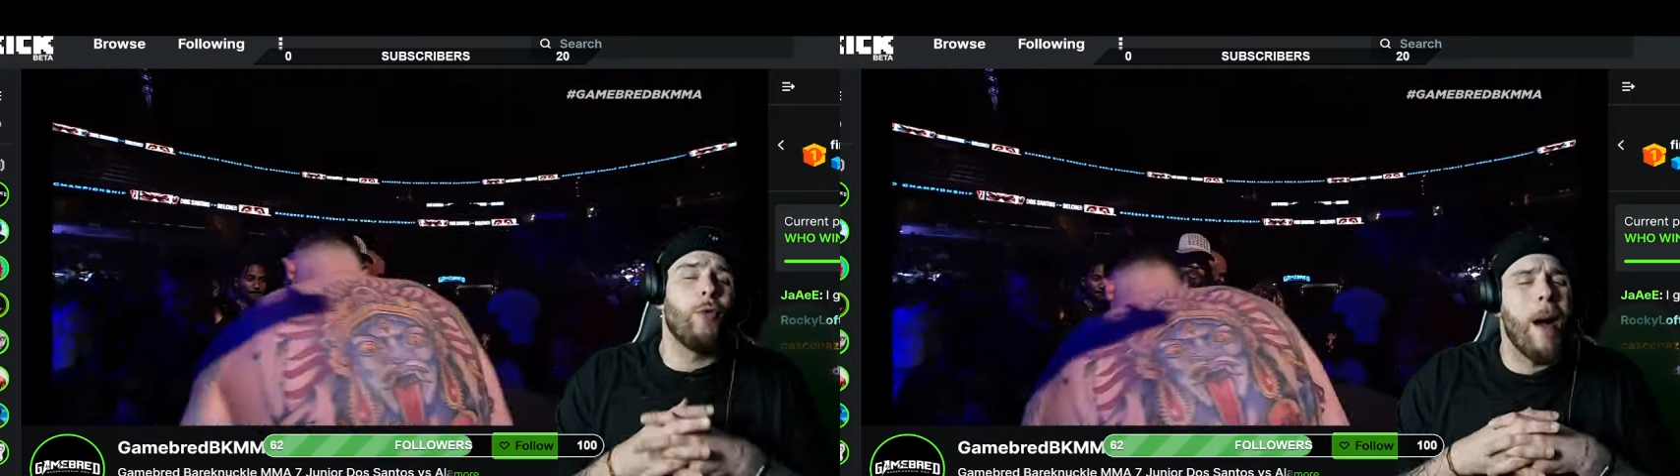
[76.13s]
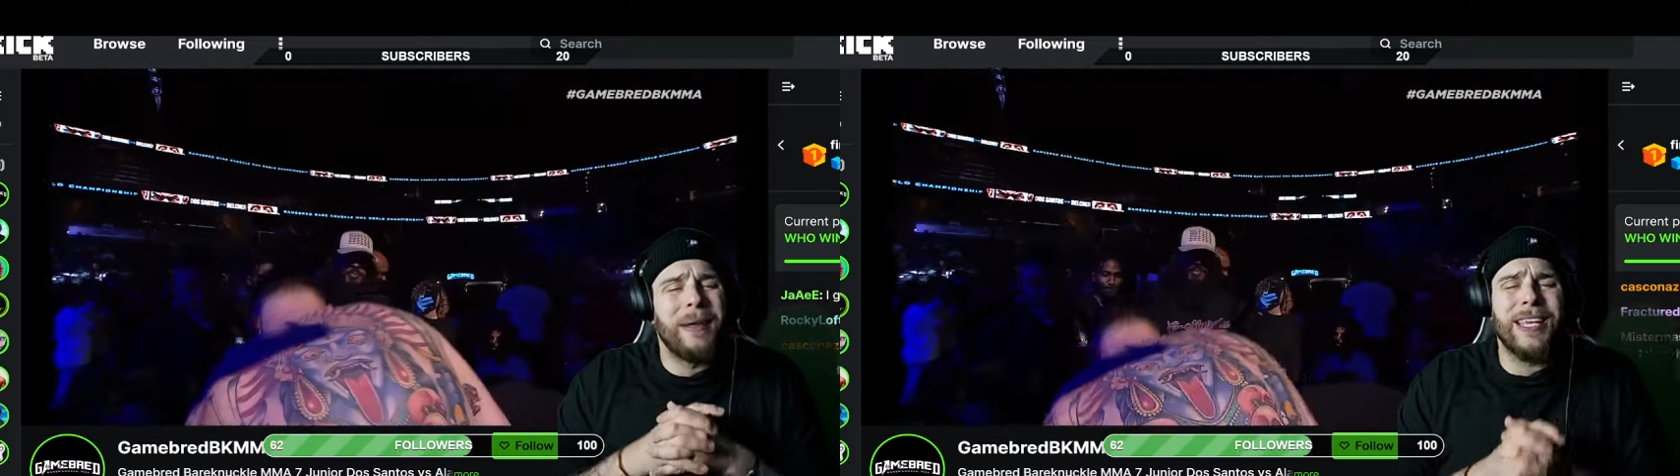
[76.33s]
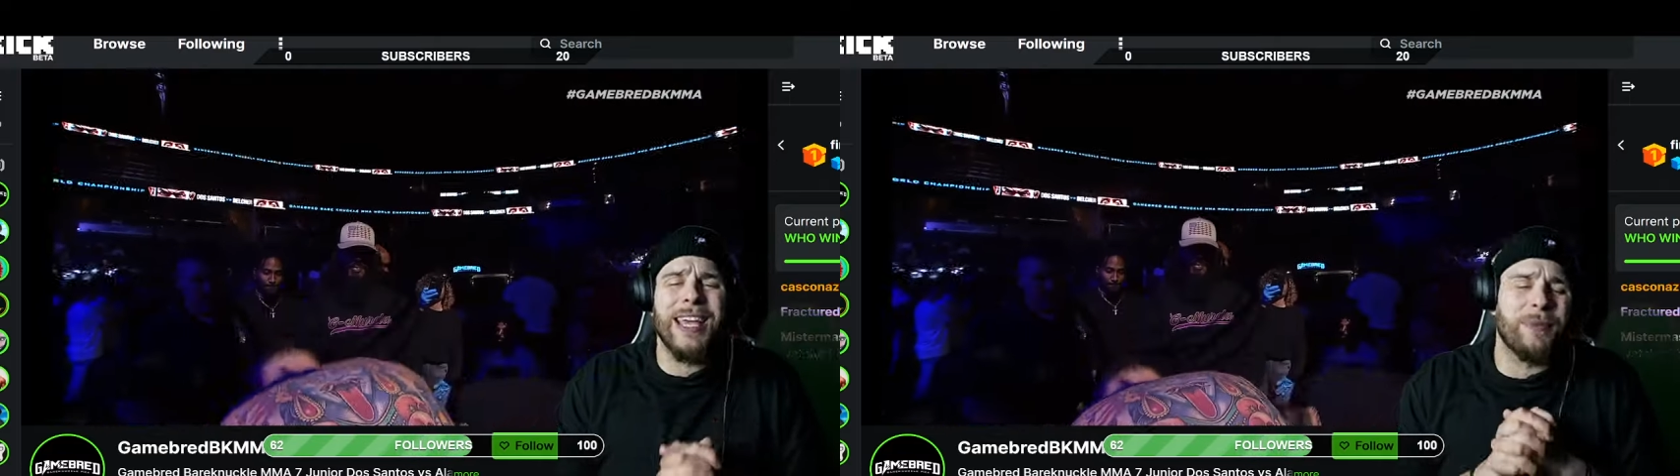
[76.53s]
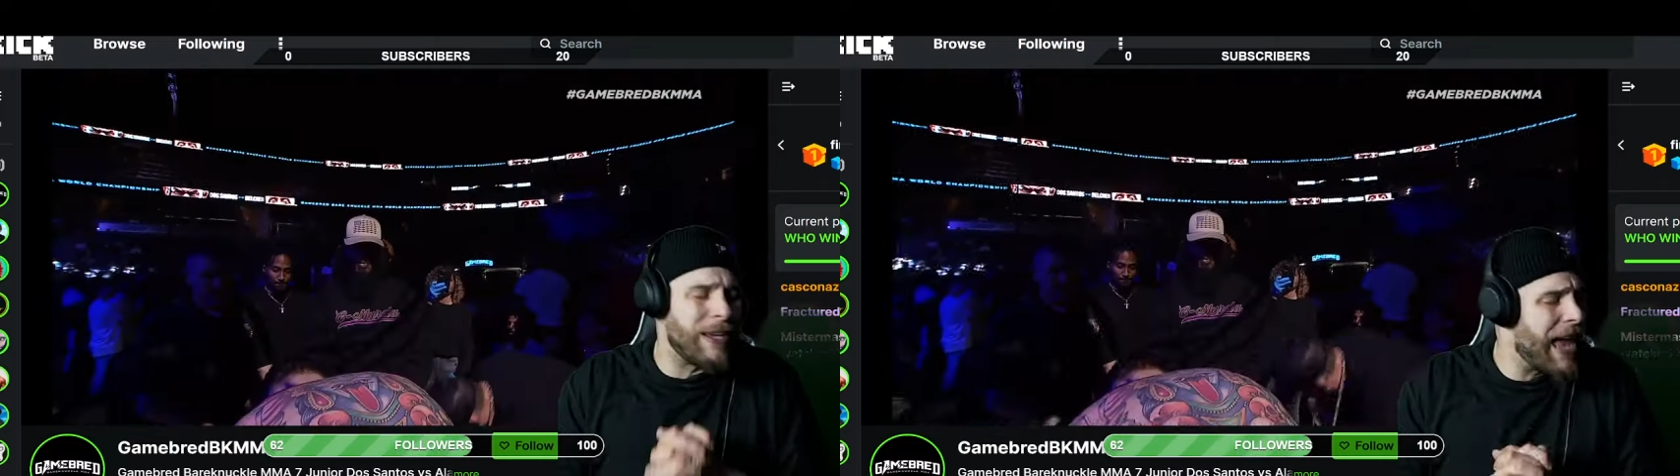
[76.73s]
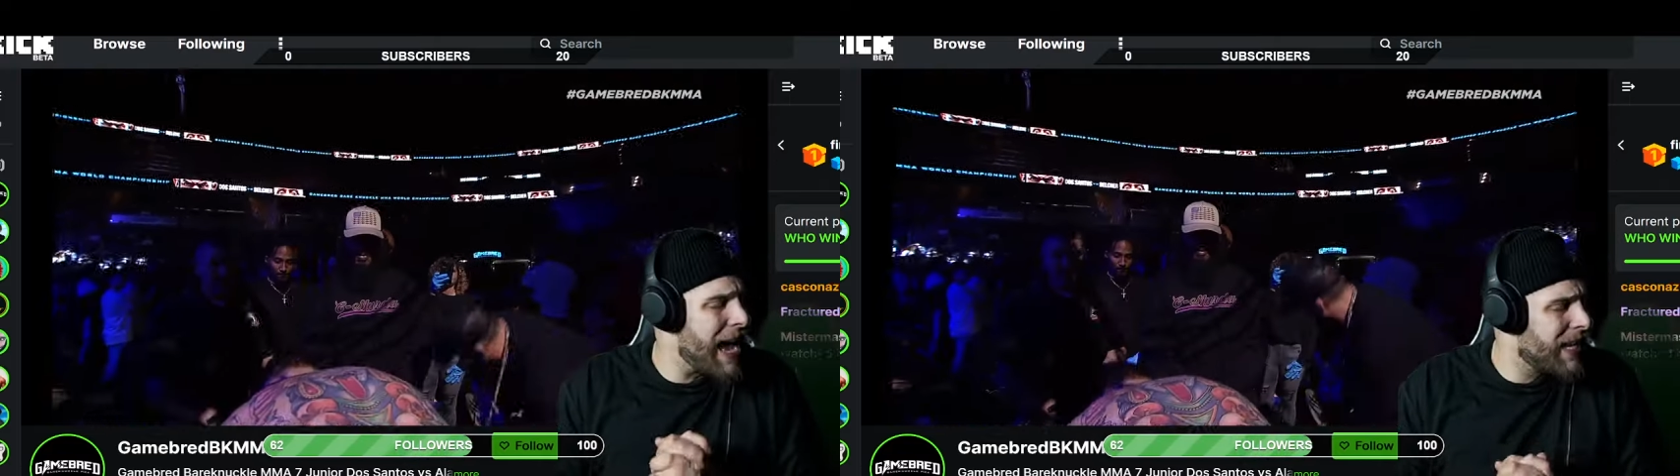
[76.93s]
want me to get
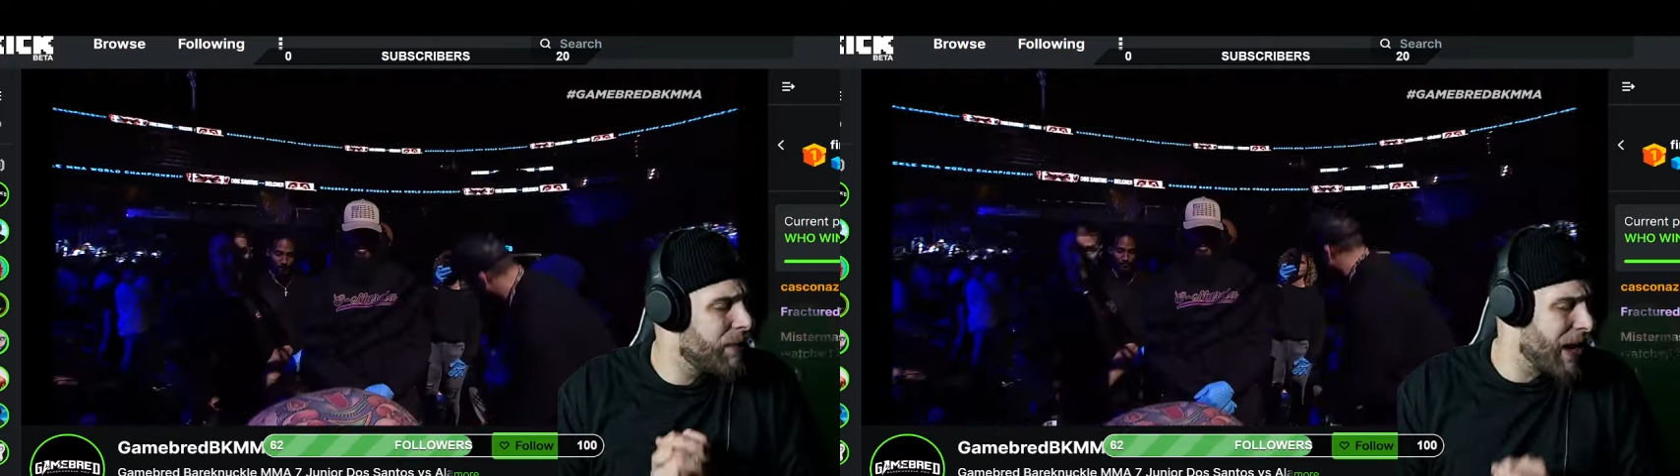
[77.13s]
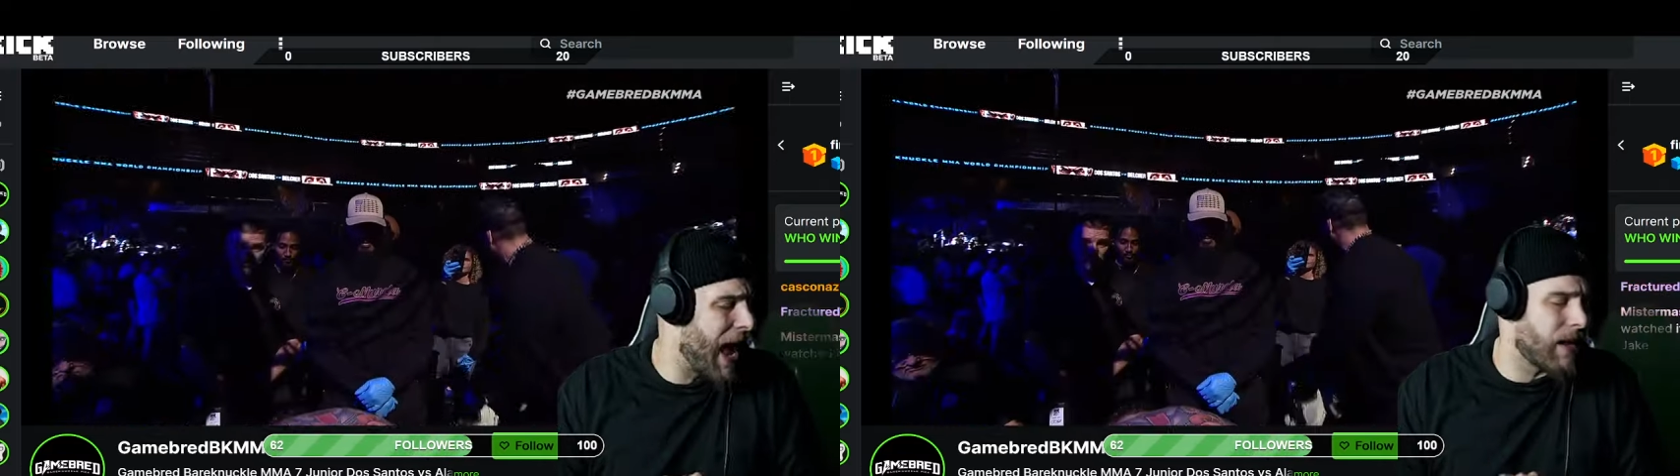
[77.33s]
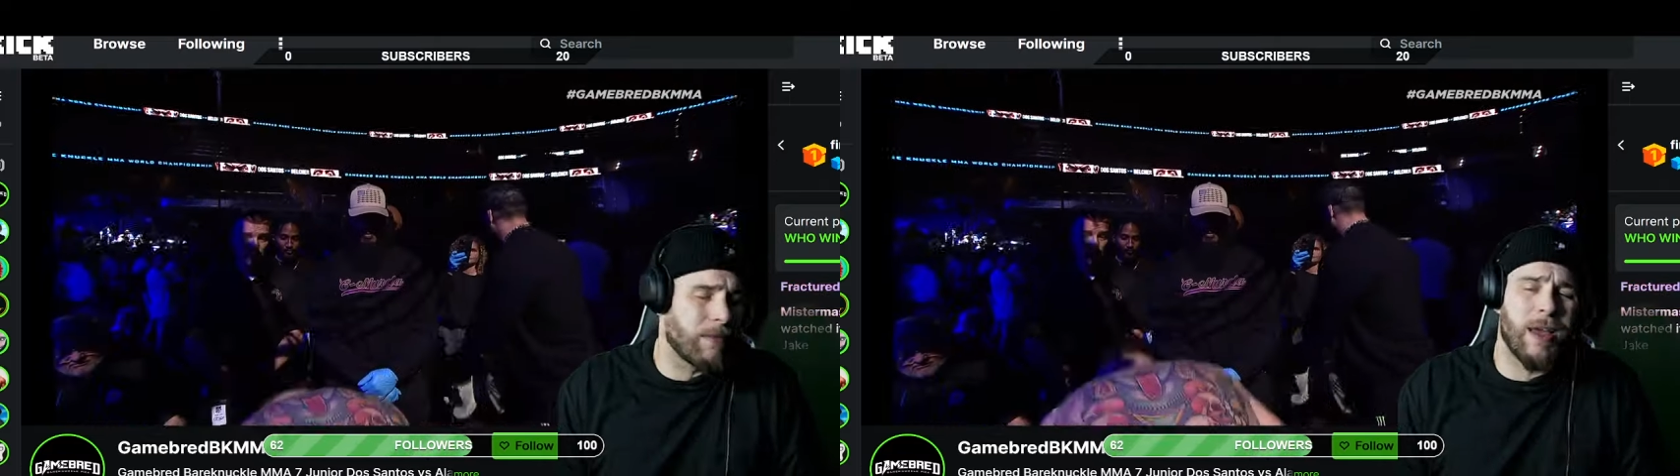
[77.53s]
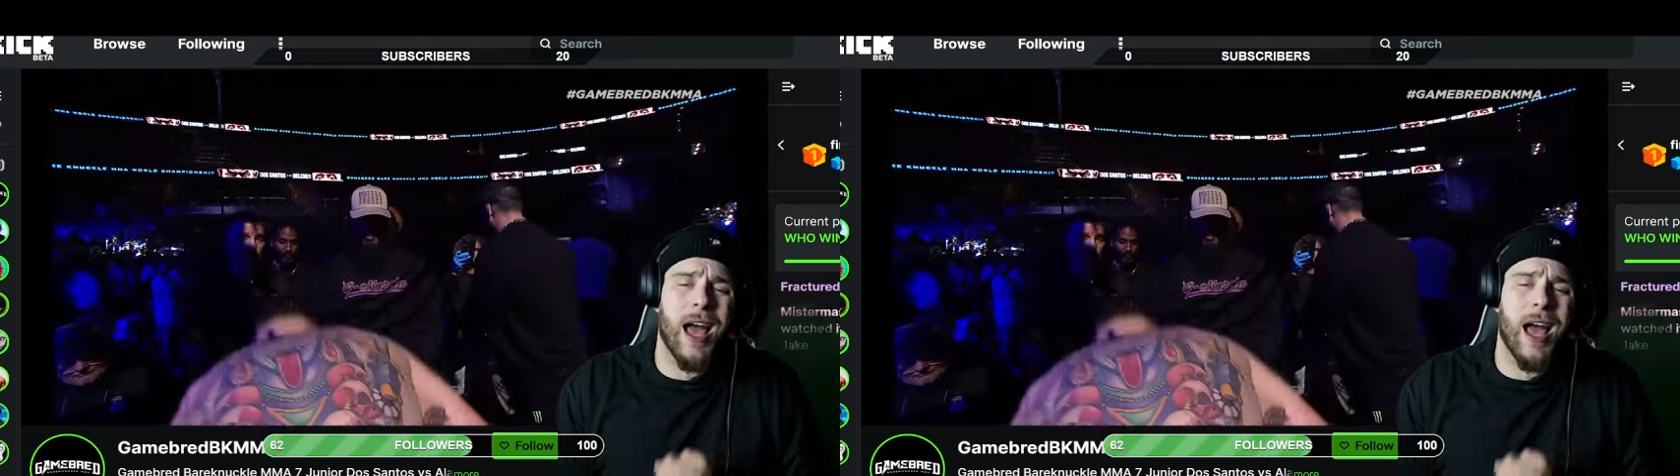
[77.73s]
react, keep reacting, man.